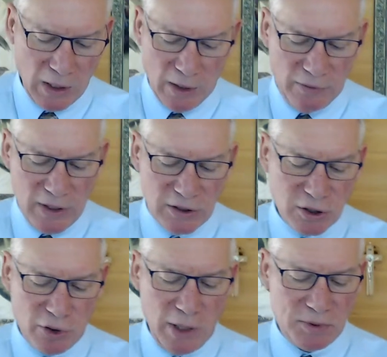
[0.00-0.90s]
this
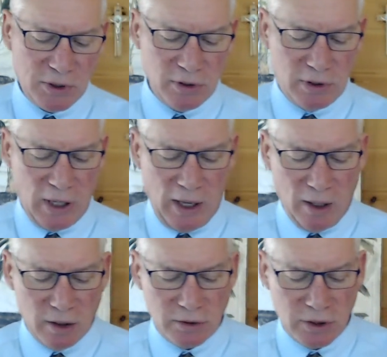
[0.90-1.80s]
scripture
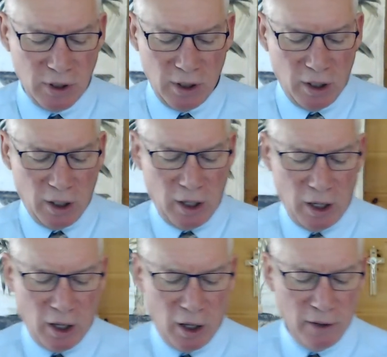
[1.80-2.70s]
tells
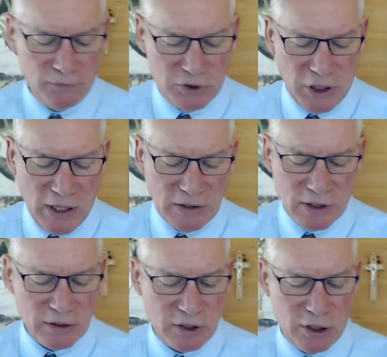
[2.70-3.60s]
uh, of
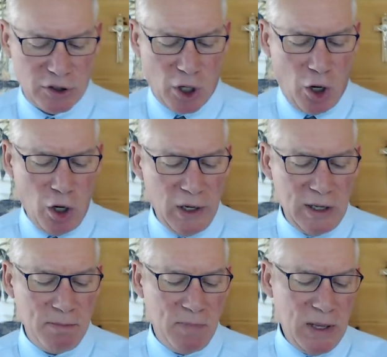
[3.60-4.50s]
Jesus'
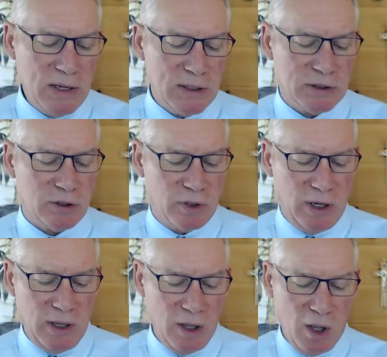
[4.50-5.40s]
early
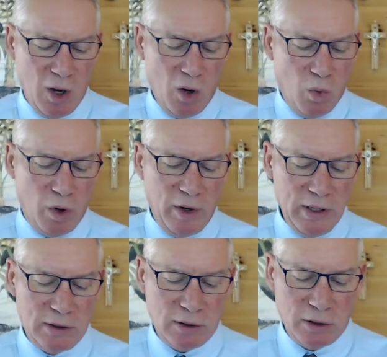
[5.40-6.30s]
ministry where
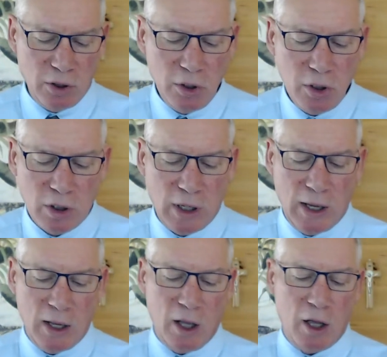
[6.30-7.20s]
he took
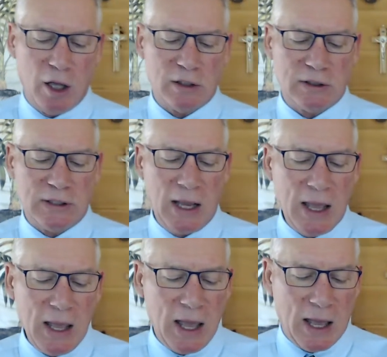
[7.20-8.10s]
uh,
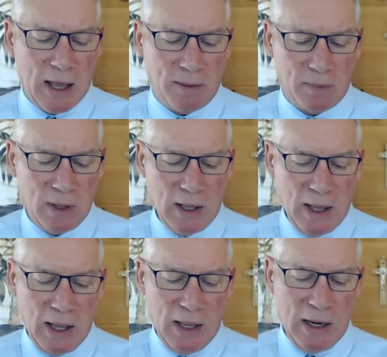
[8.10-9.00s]
time
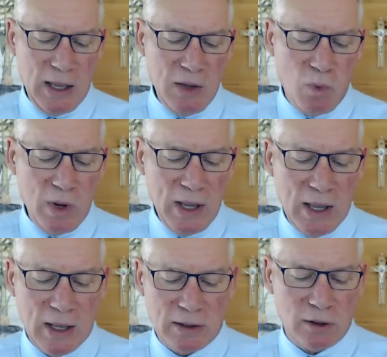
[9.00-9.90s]
and he
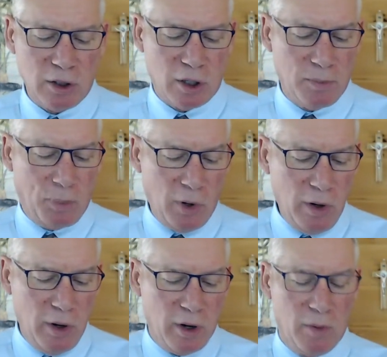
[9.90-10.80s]
went to
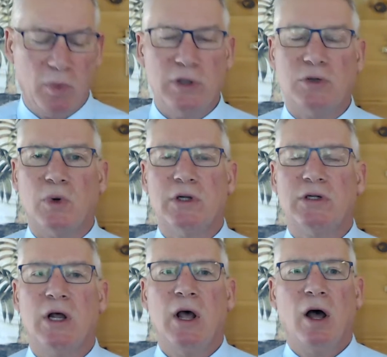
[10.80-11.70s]
Capernaum, which was
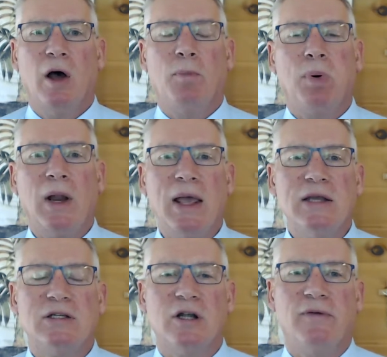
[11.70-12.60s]
a
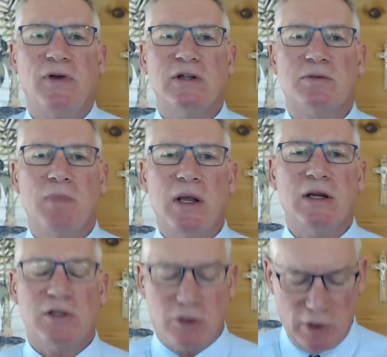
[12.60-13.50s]
place of his
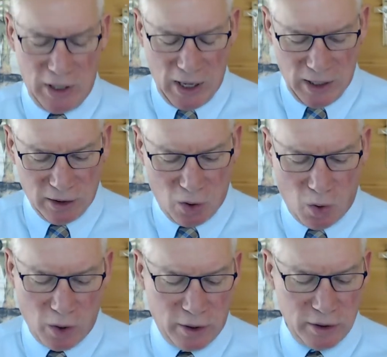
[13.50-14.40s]
ministry
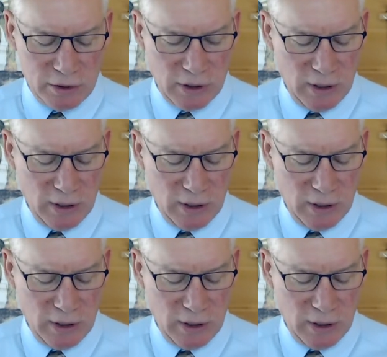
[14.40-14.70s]
headquarters